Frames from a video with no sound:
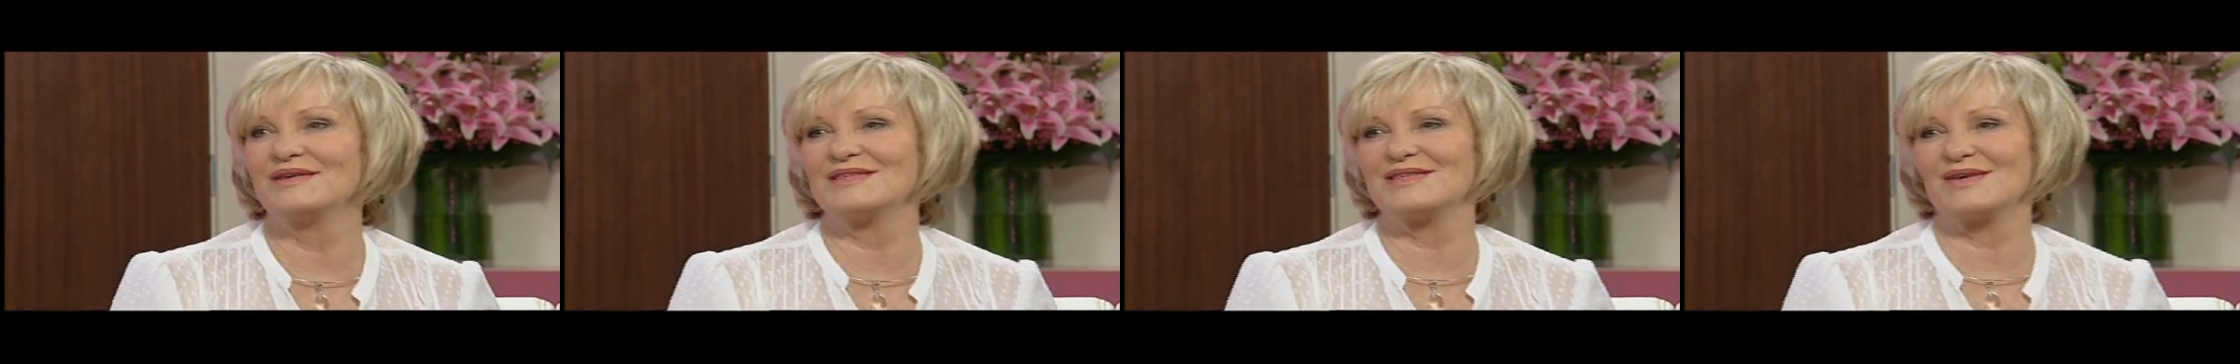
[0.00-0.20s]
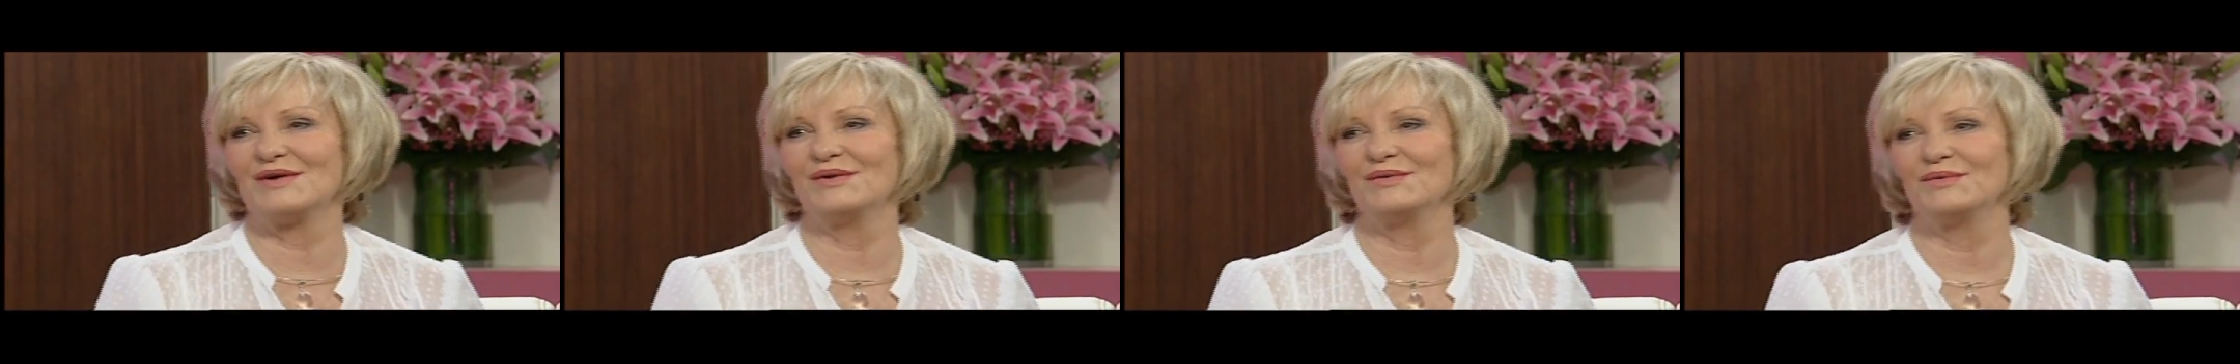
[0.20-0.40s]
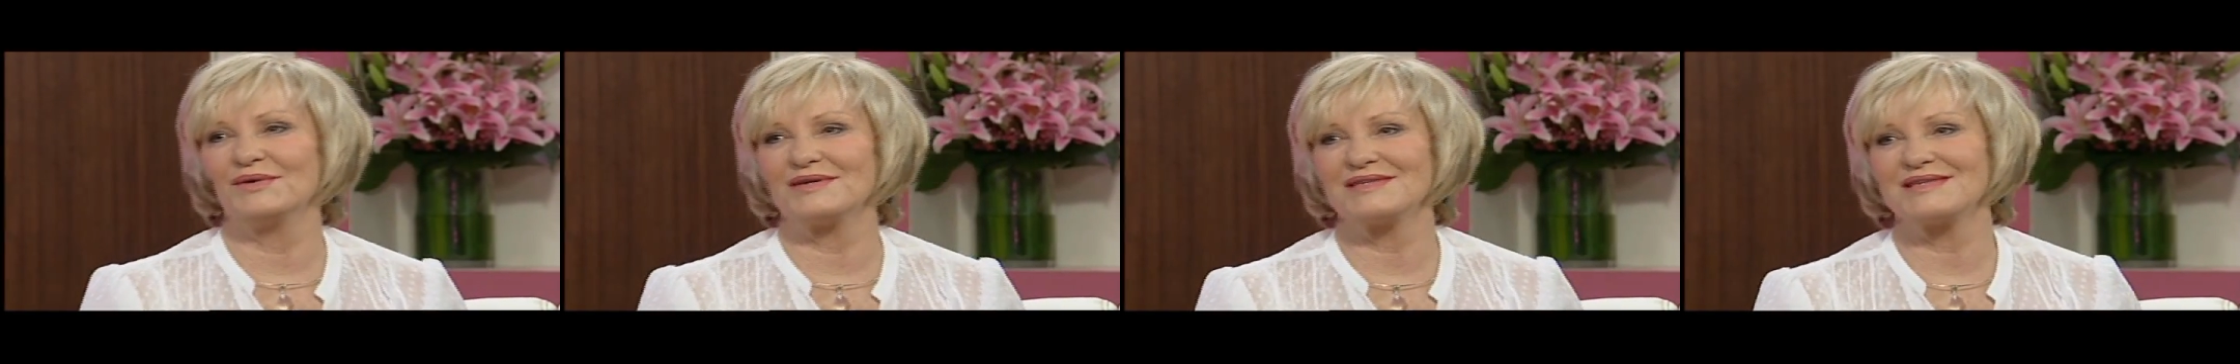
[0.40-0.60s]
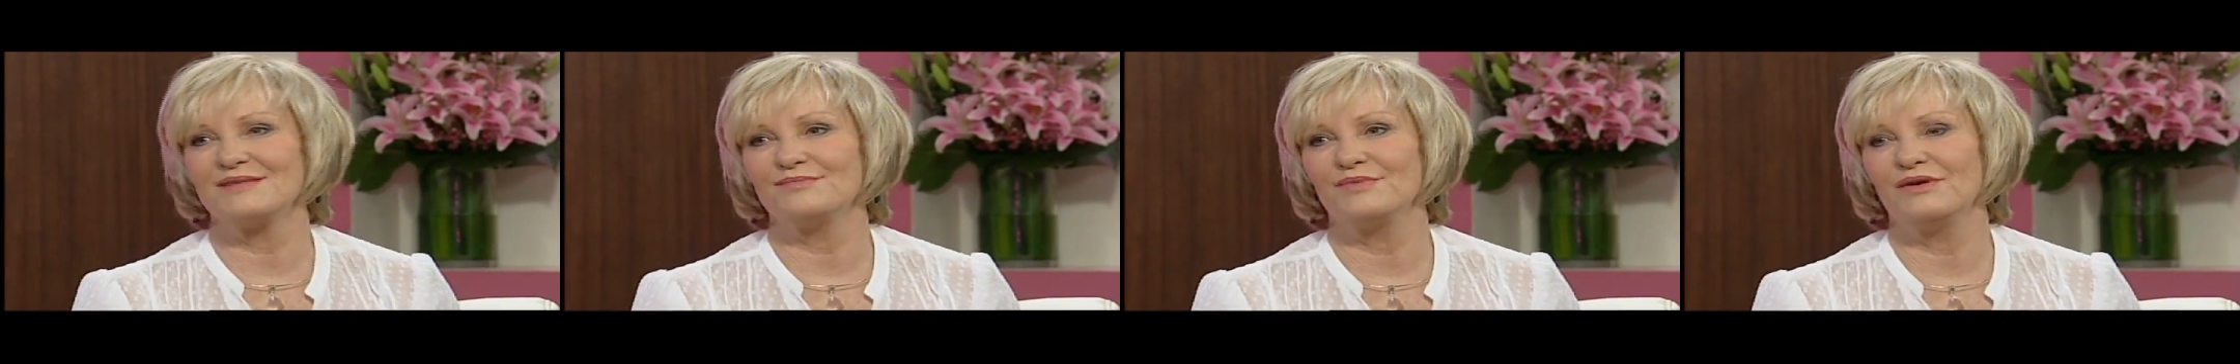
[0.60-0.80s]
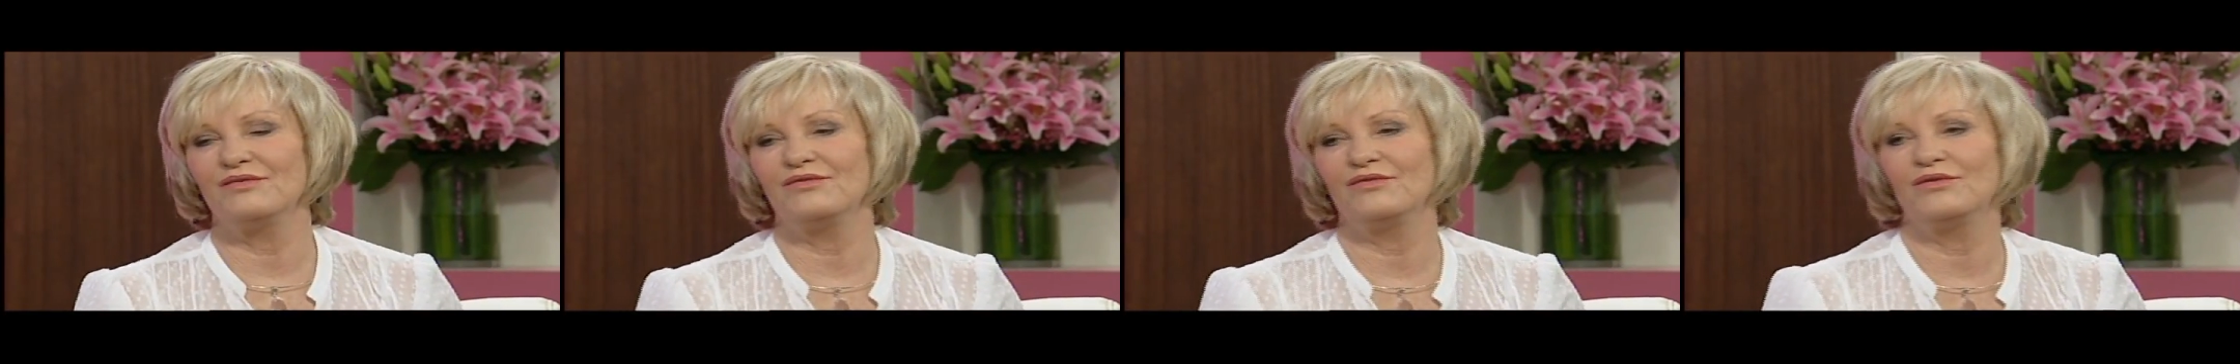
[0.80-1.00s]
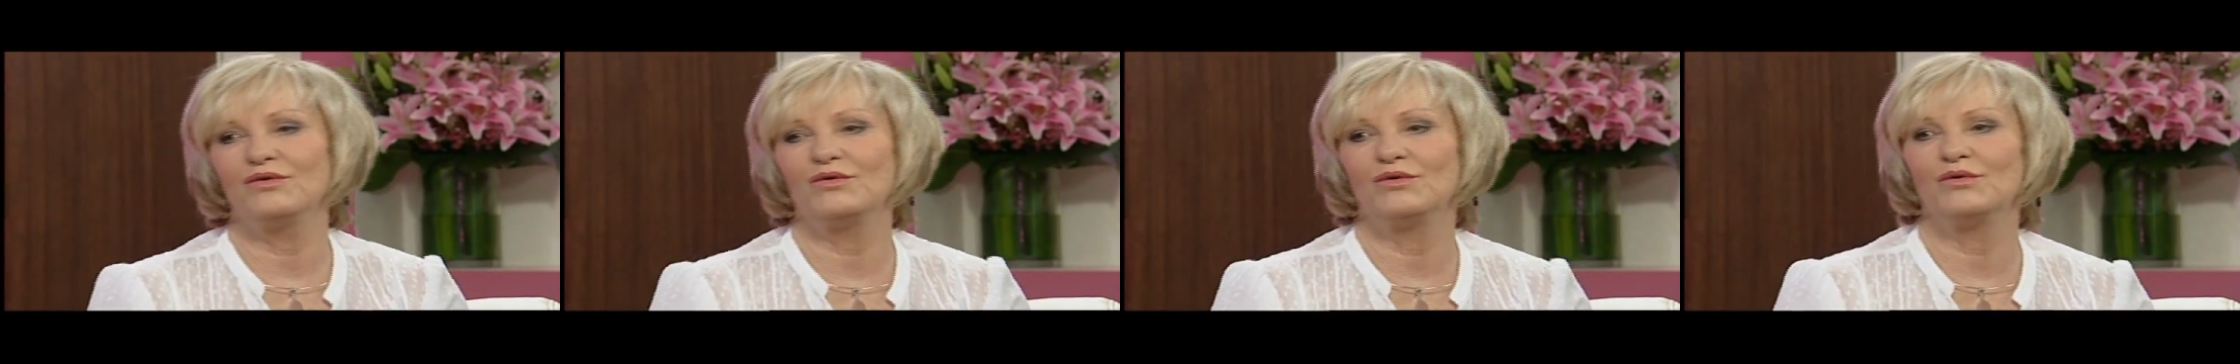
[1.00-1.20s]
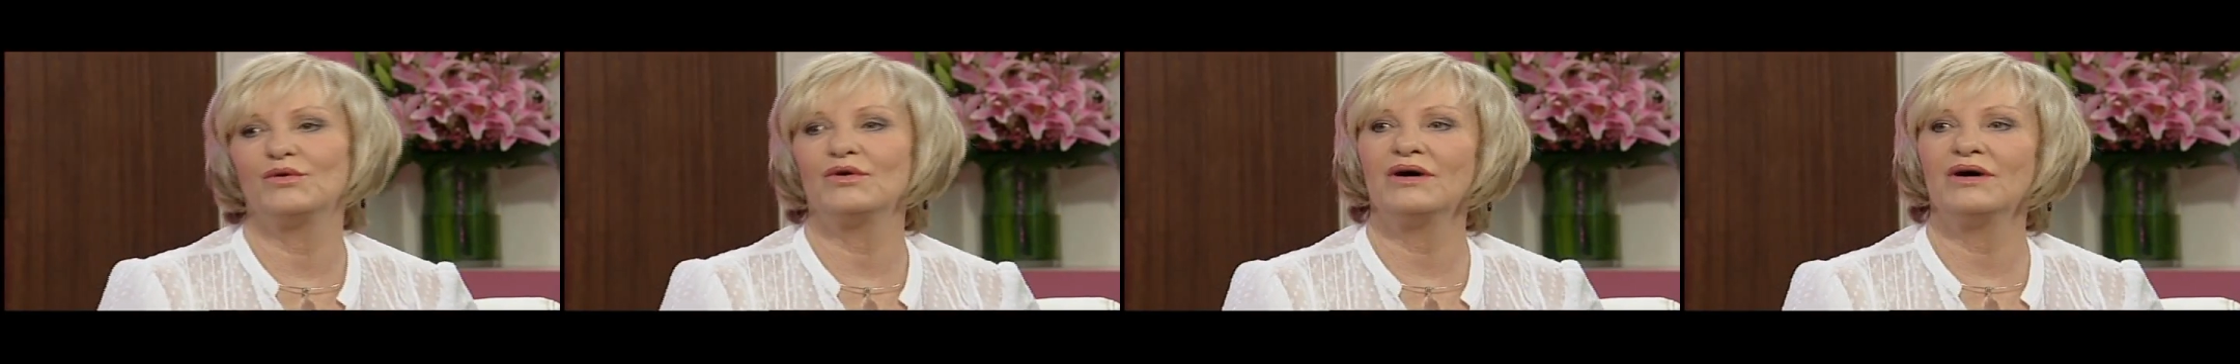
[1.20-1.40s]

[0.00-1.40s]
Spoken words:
so I wasn't before.